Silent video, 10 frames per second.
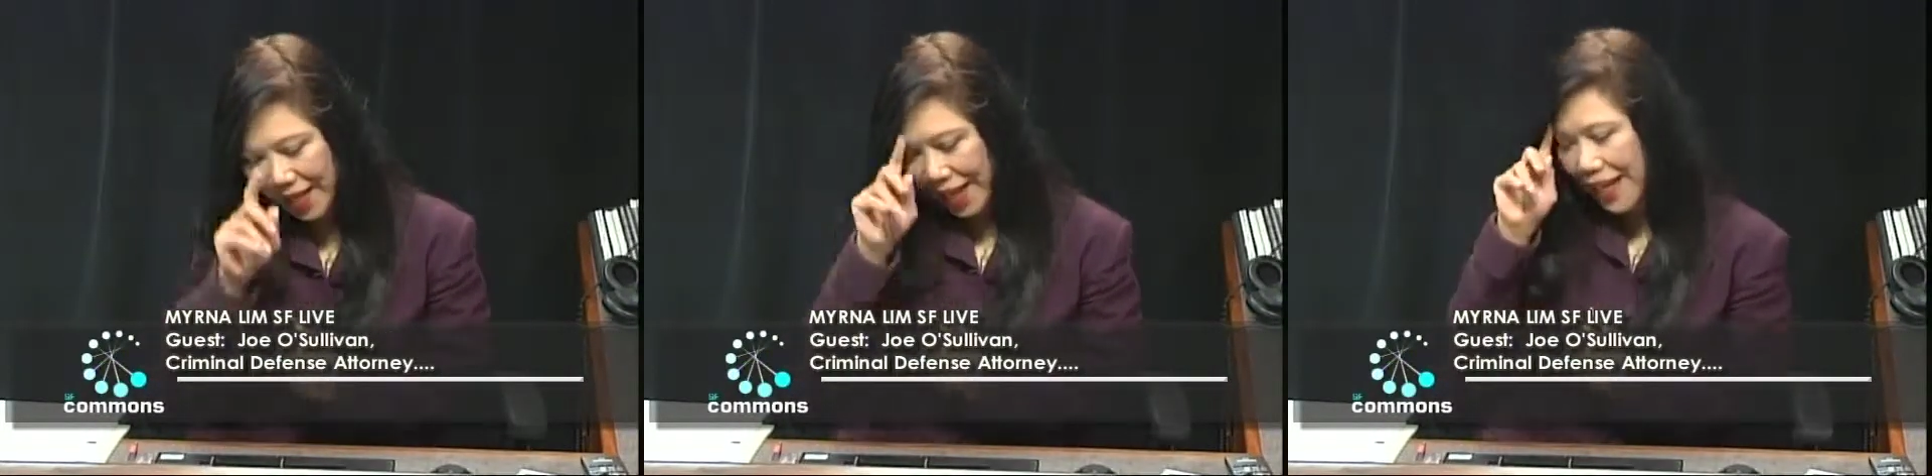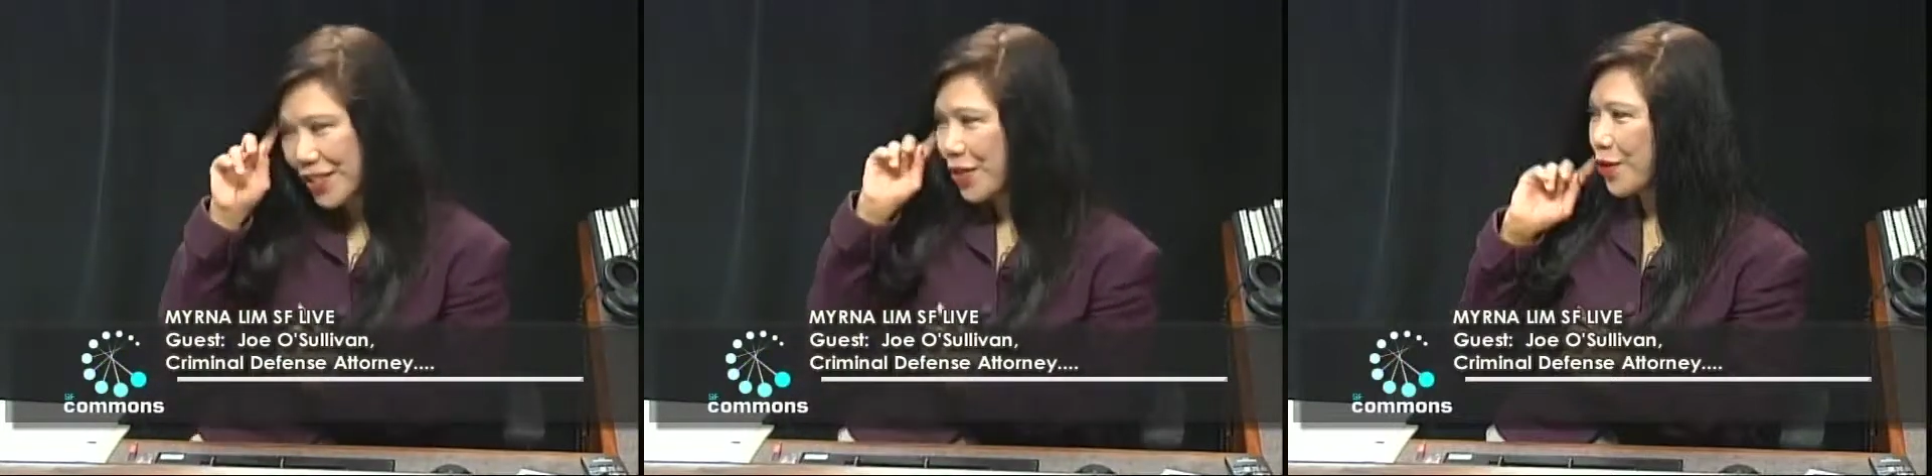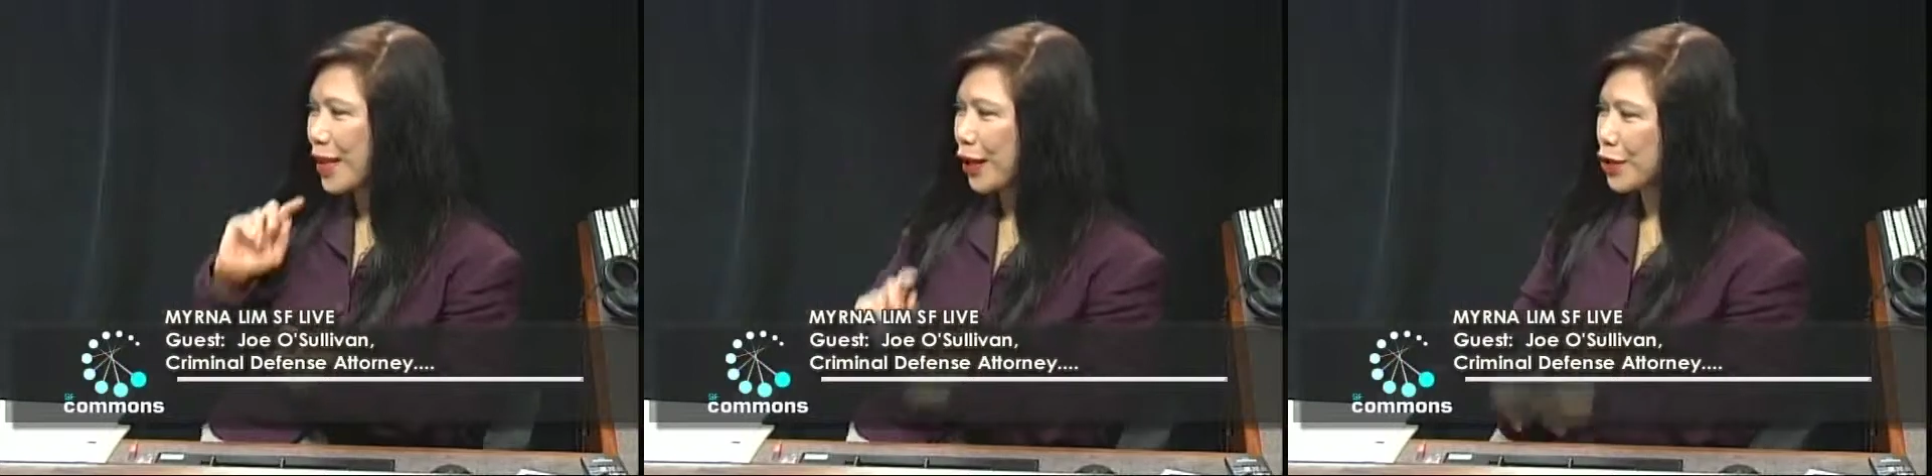Hi, Joe.
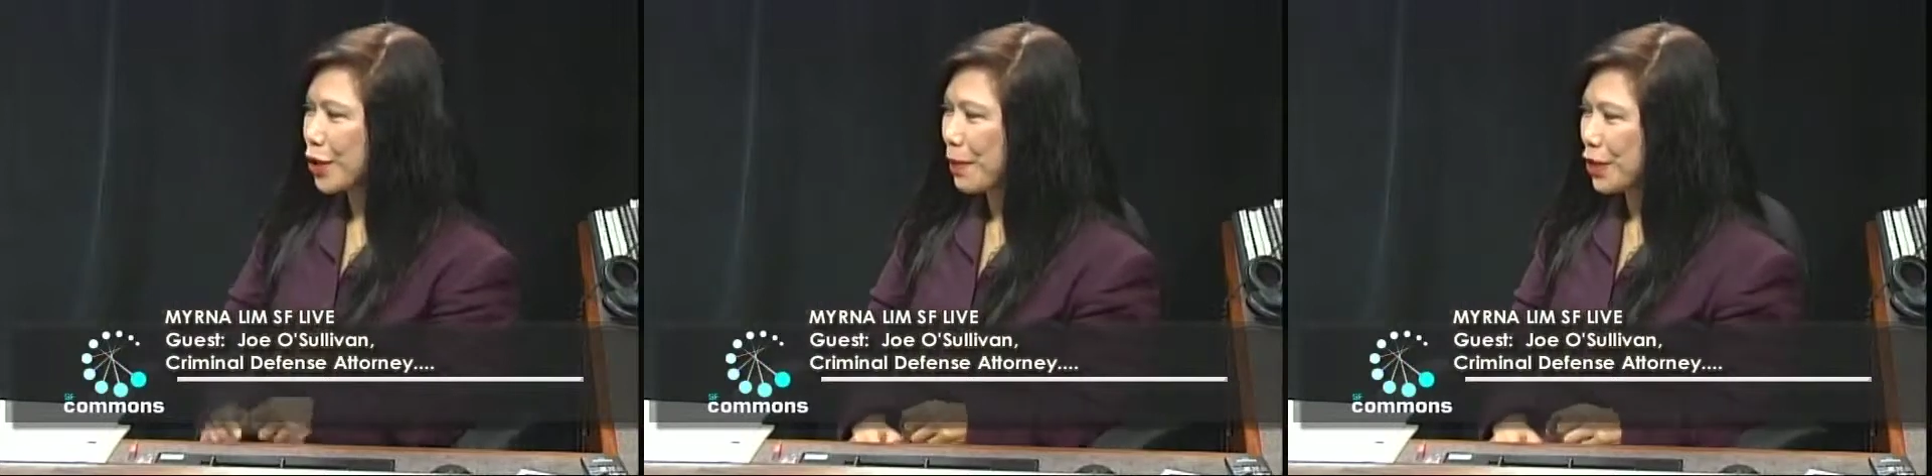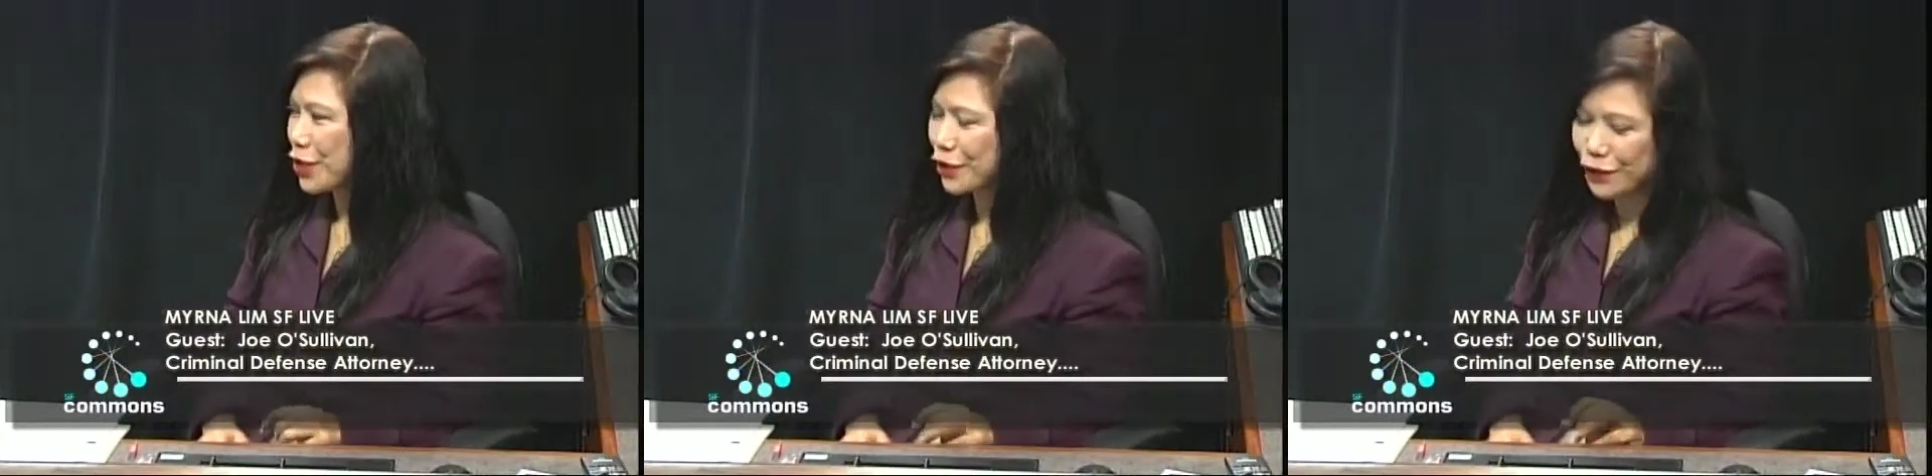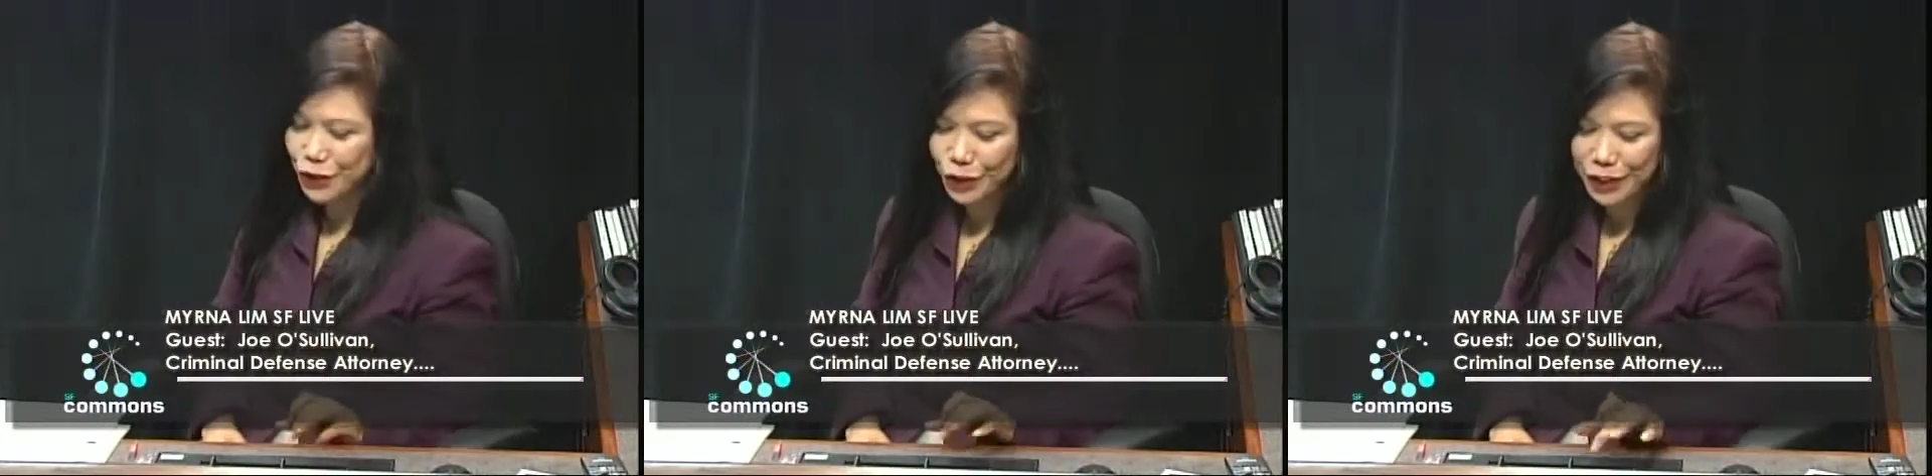Thank you so much
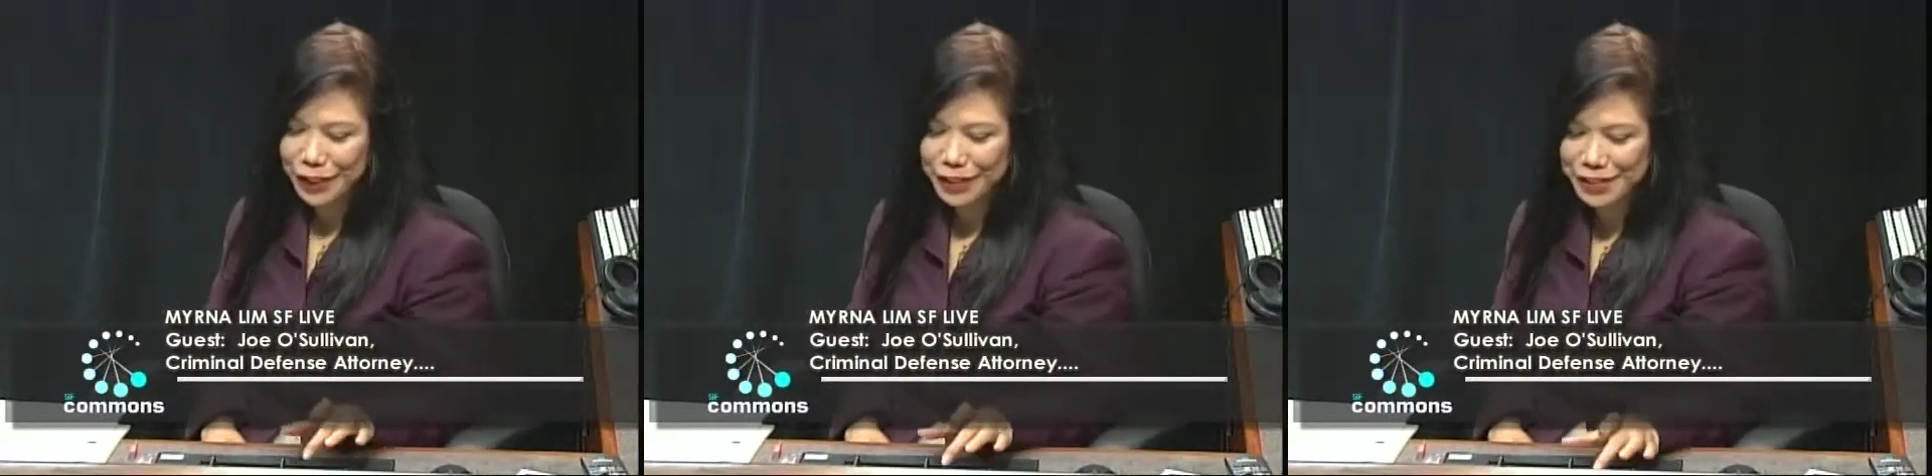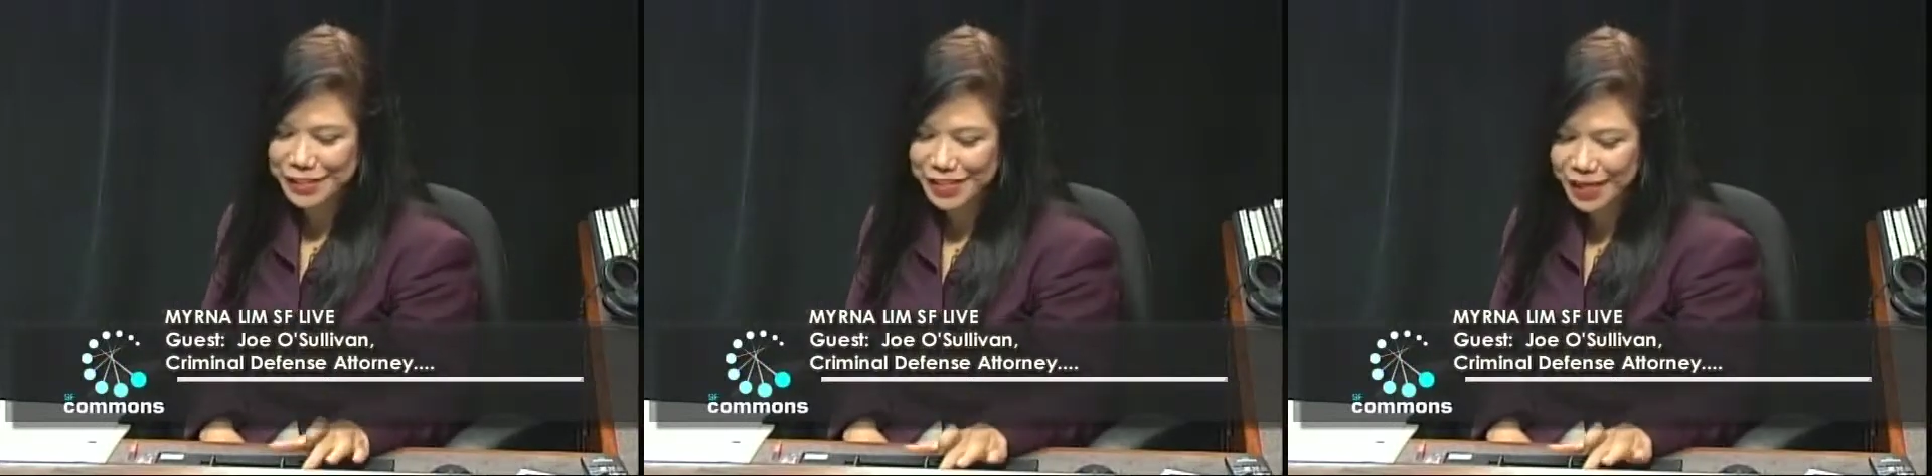for joining us.